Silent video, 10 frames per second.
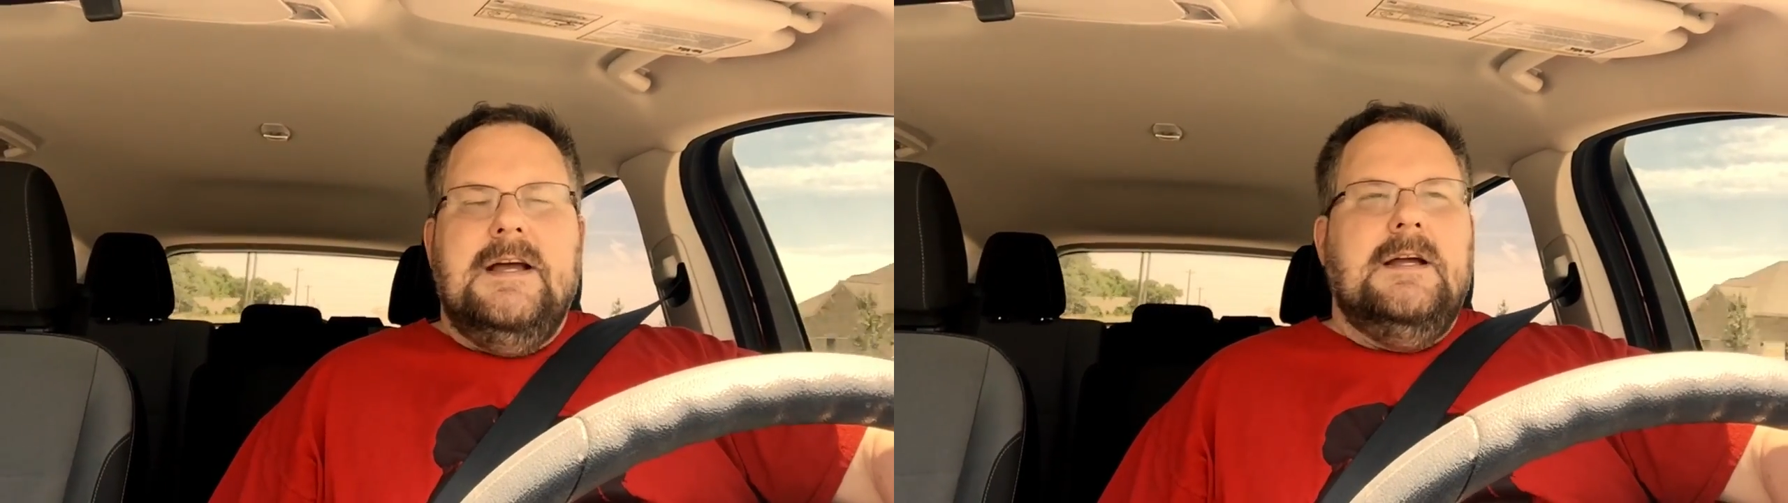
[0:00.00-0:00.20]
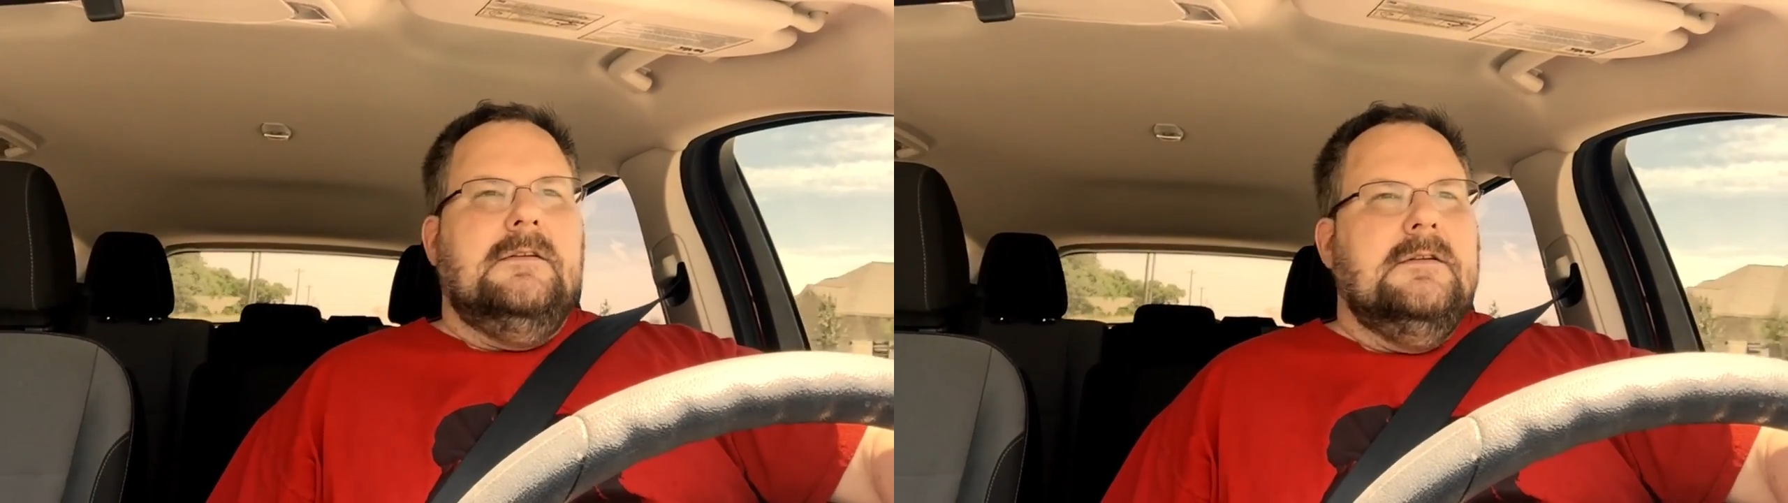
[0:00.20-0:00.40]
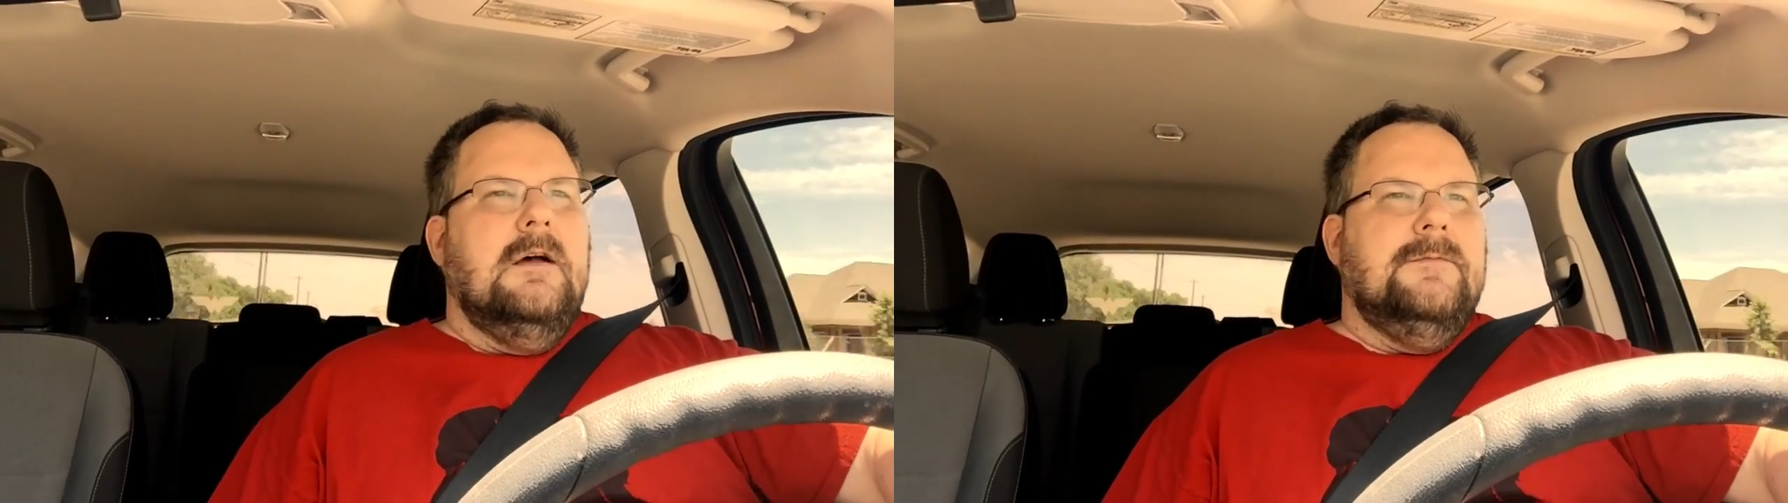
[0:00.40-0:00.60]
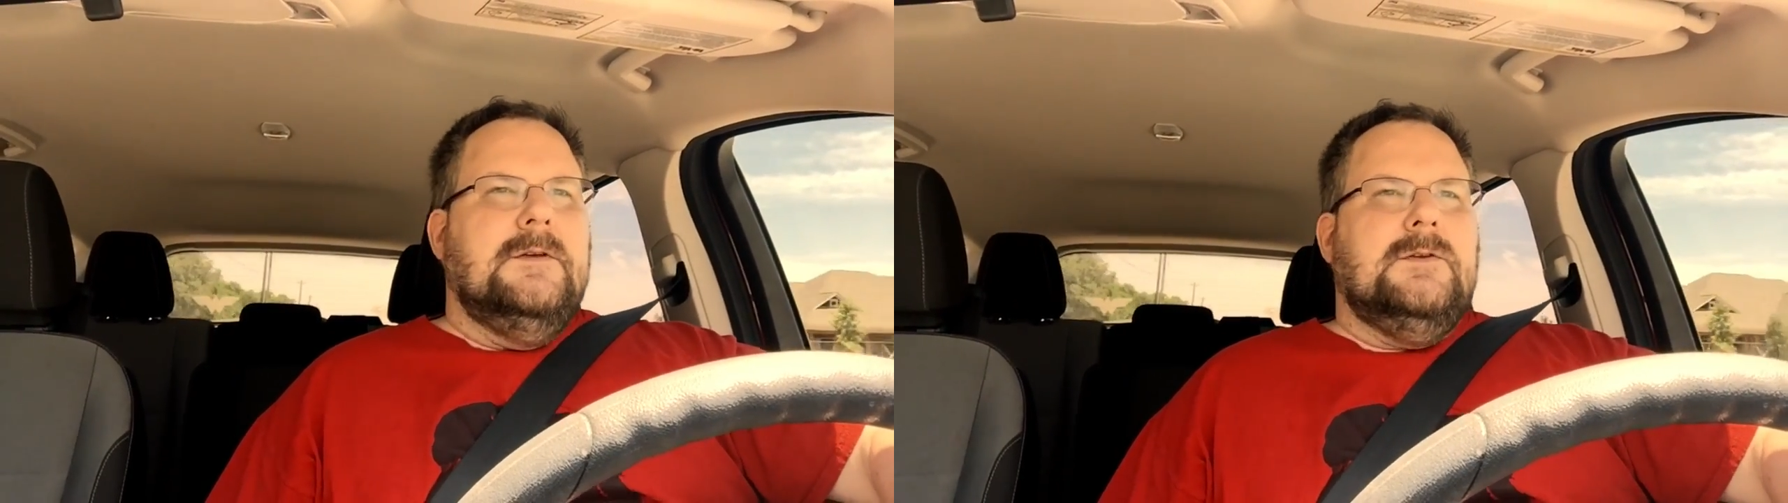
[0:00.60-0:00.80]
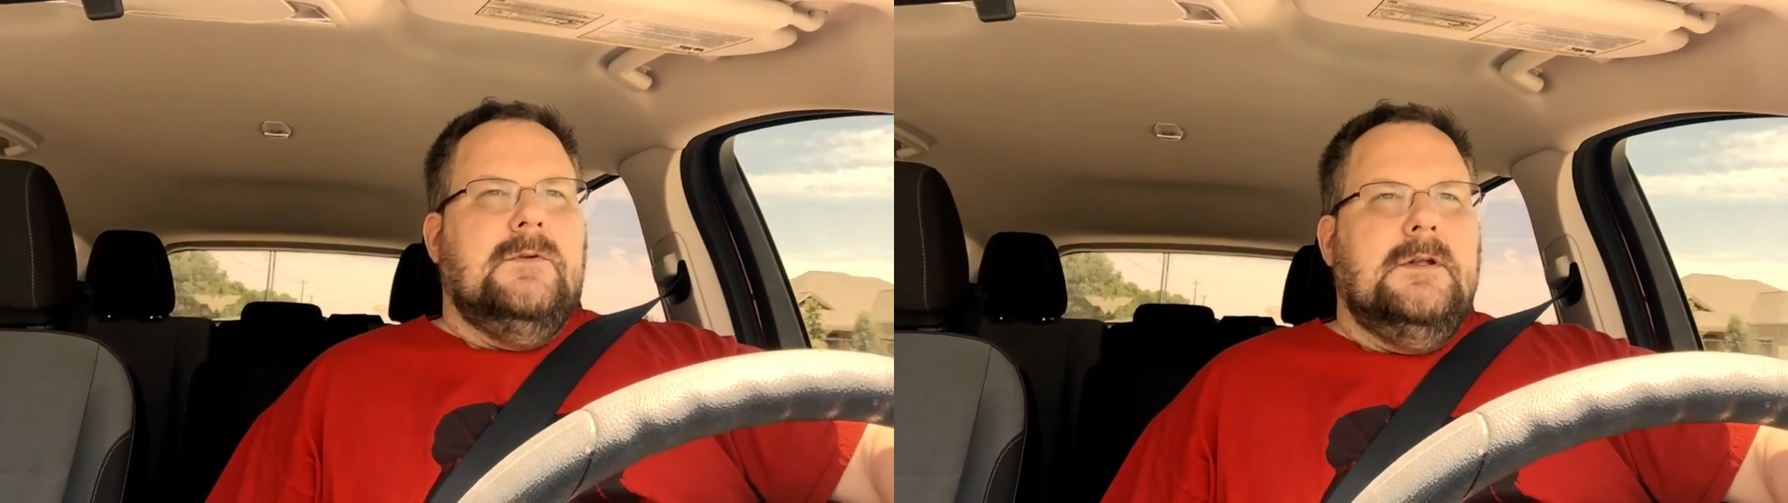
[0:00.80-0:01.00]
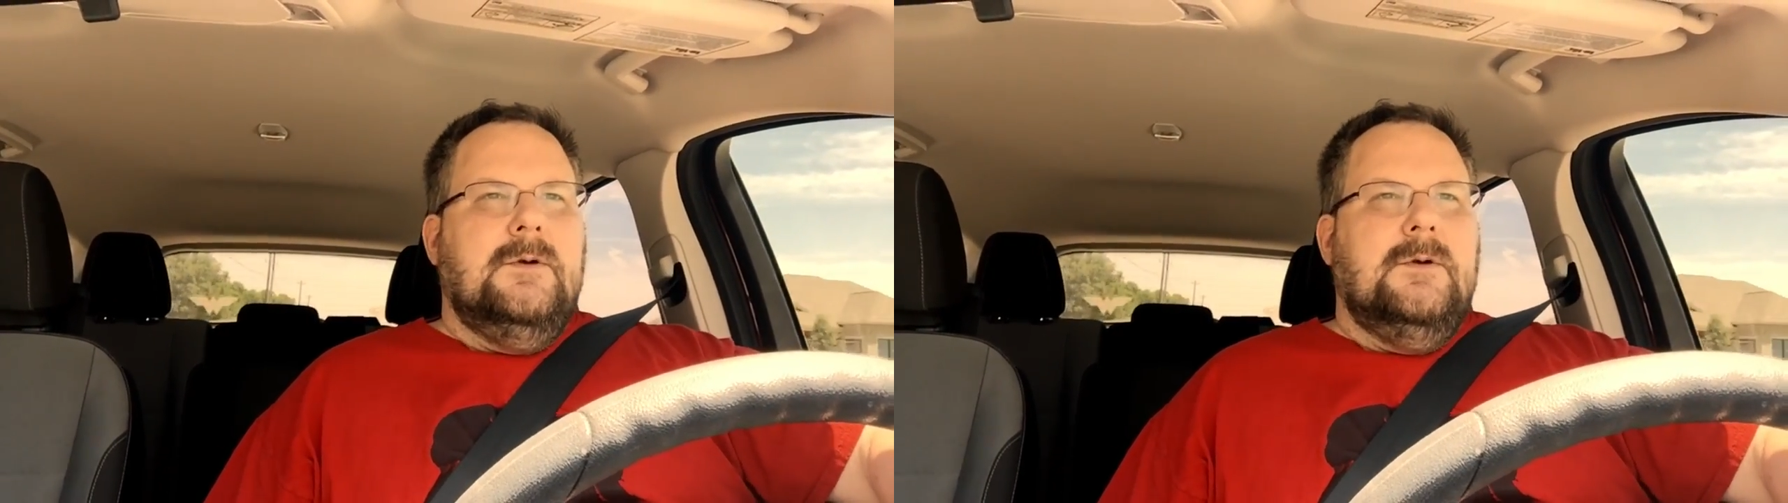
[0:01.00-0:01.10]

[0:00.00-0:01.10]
that uh, festival.